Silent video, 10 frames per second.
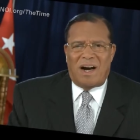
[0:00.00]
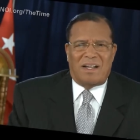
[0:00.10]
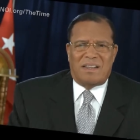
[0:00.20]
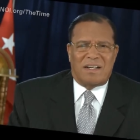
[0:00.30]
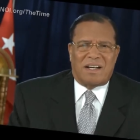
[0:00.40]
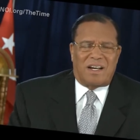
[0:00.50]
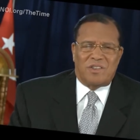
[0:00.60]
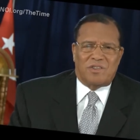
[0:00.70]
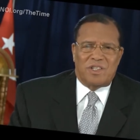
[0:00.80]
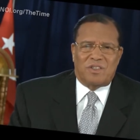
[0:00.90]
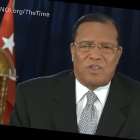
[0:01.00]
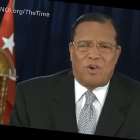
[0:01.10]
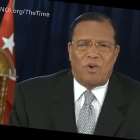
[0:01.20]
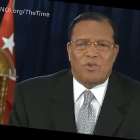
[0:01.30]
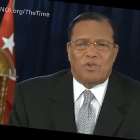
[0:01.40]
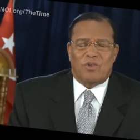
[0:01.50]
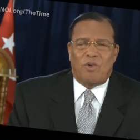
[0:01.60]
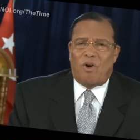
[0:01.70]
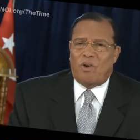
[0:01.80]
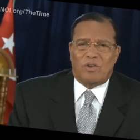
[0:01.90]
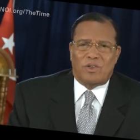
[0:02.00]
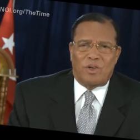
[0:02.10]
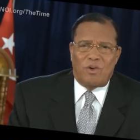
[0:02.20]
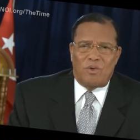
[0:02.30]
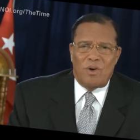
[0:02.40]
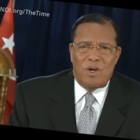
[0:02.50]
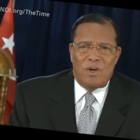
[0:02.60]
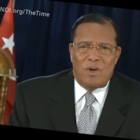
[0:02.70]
other country to go to, although